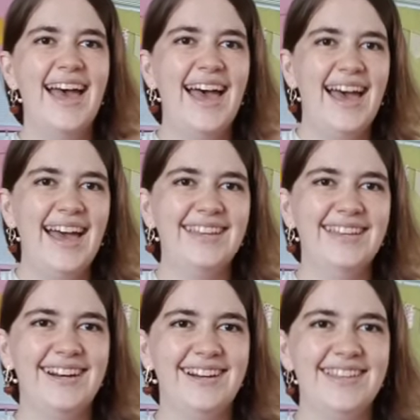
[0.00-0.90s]
Hi
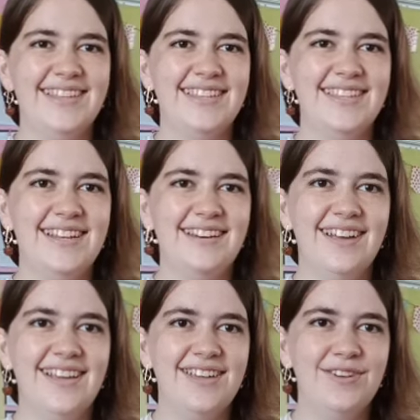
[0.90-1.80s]
there, this is
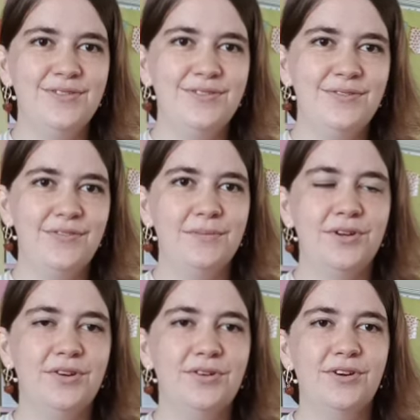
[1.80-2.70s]
Sarah Hune from
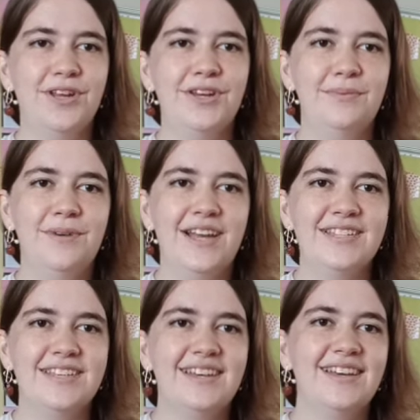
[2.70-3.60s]
Concordia,
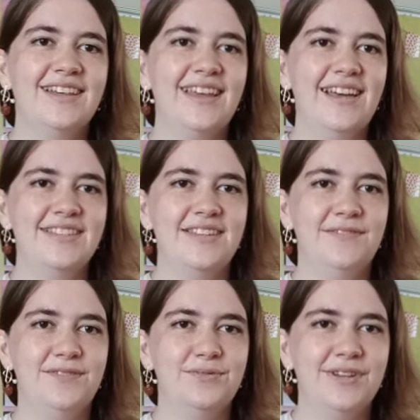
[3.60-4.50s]
Nebraska, class of
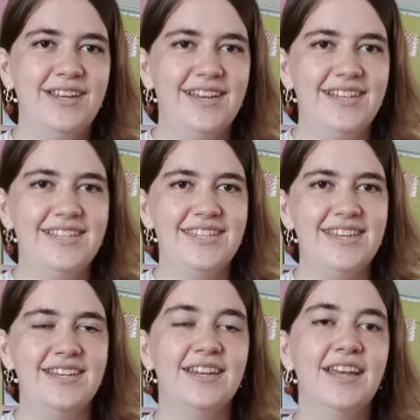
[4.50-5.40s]

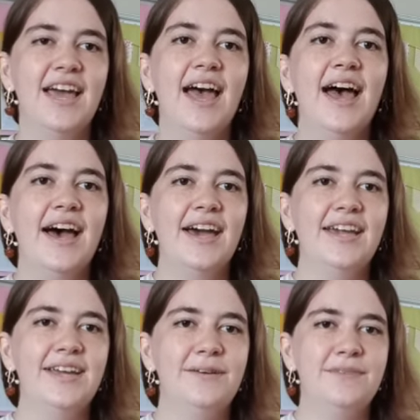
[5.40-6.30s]
2019. I
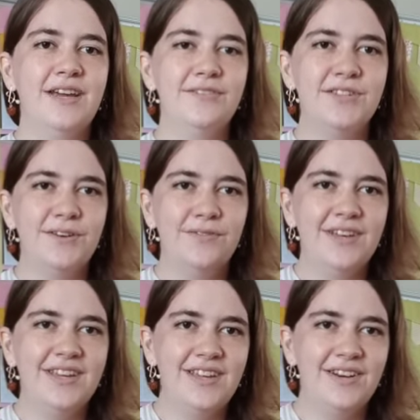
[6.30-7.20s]
am now
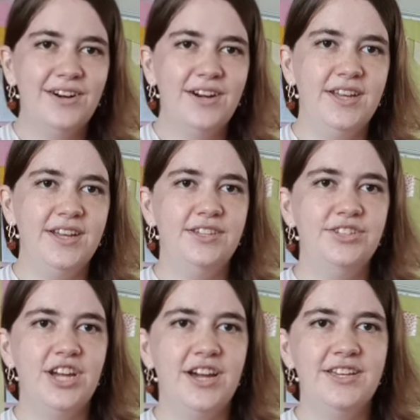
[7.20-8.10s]
serving here in
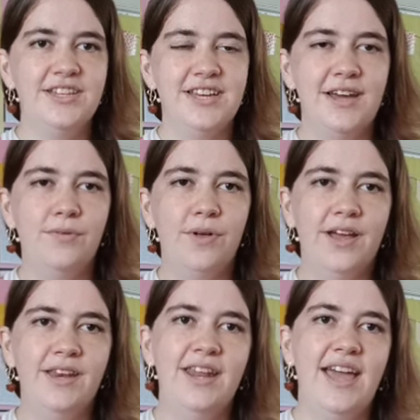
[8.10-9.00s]
Jai,
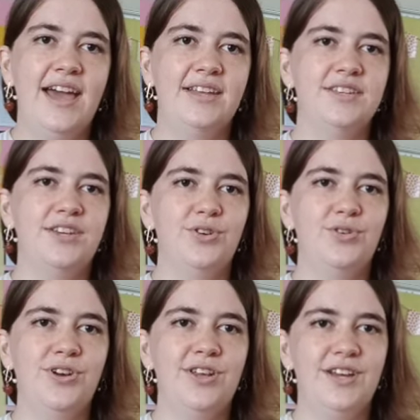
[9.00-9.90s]
Taiwan at
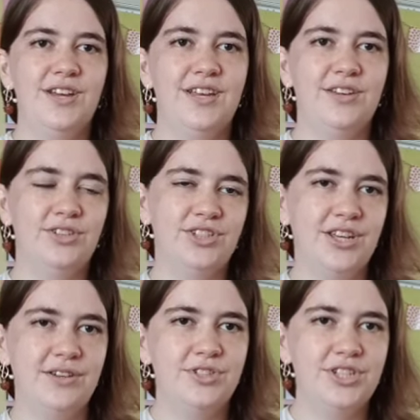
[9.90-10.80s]
Concordia English
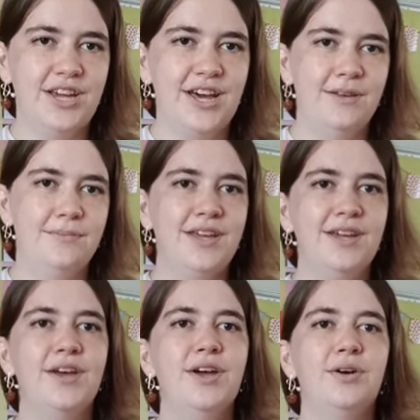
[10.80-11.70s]
Language Academy,
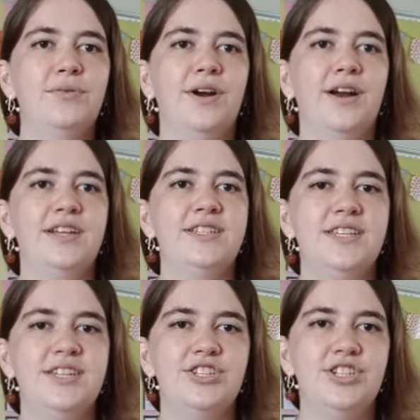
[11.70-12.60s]
where I
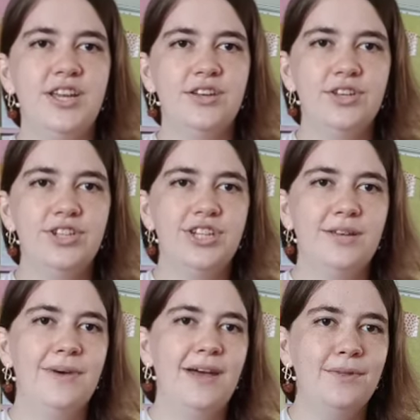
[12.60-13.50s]
teach English
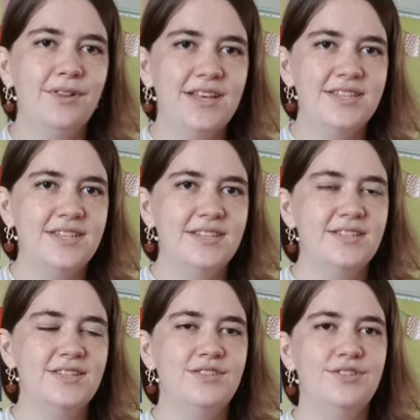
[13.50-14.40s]
and Bible
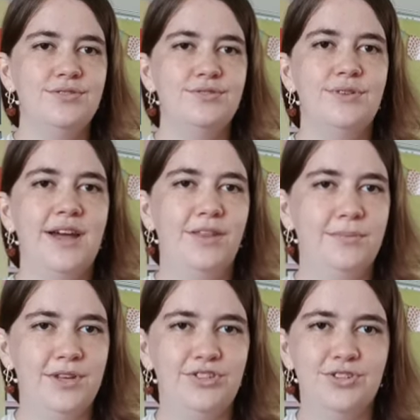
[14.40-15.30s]
lessons to
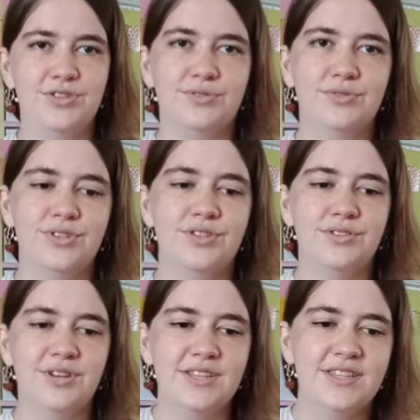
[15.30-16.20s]
elementary school
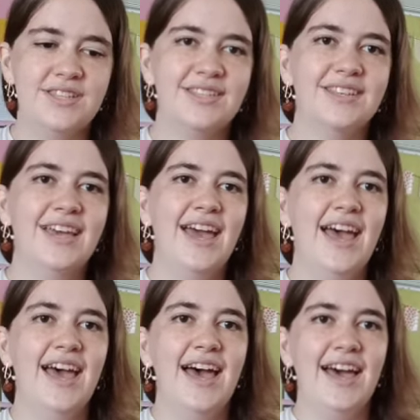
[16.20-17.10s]
students.
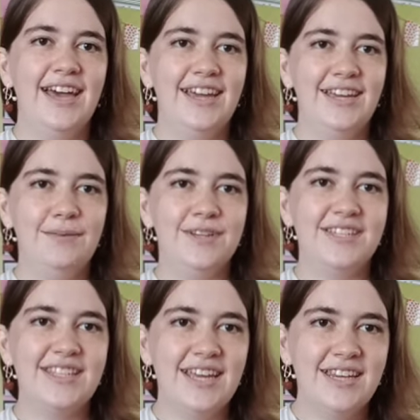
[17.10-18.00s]
I am
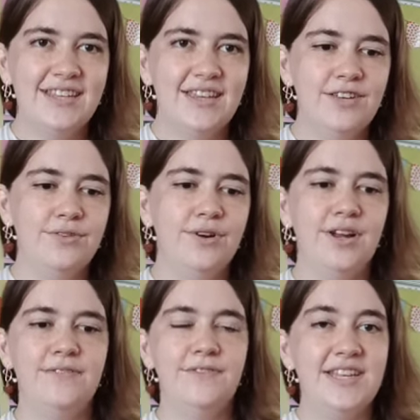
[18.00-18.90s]
excited that you are
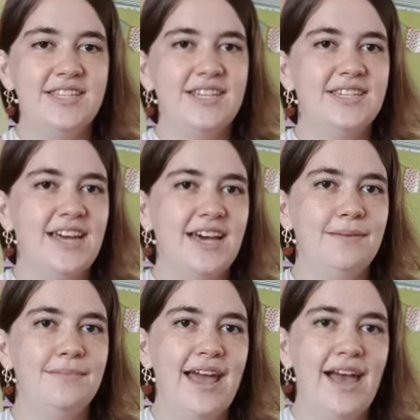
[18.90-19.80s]
investing
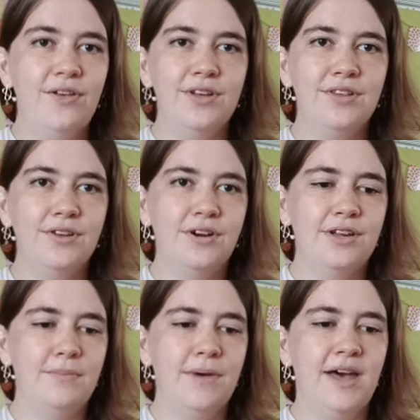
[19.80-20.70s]
time now in learning
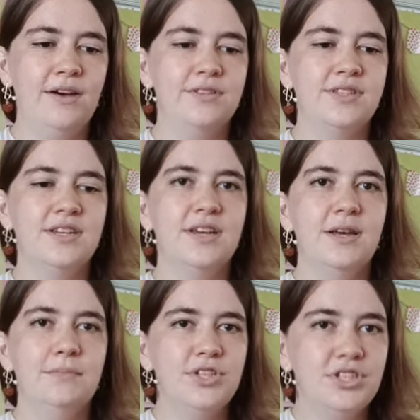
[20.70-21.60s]
about
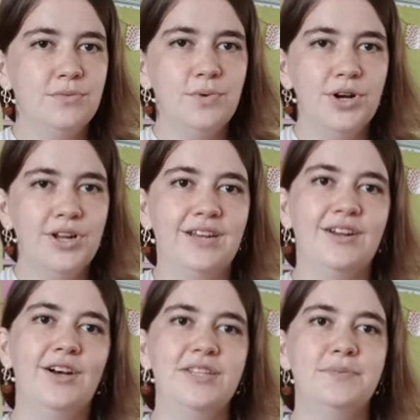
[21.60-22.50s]
mission work and
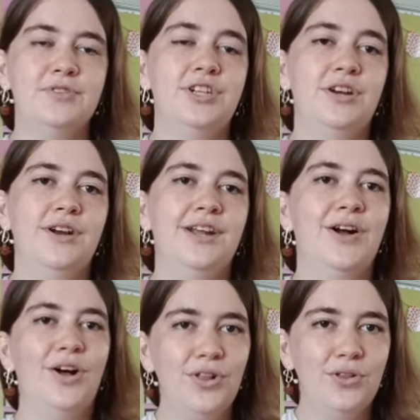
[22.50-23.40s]
gospel sharing
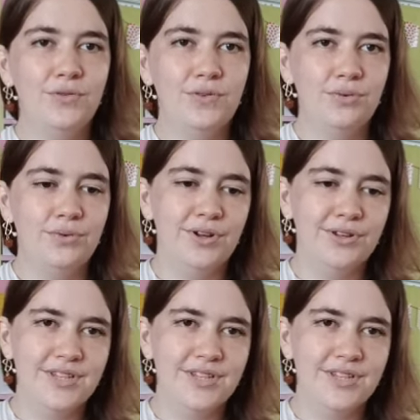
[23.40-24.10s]
all over the world.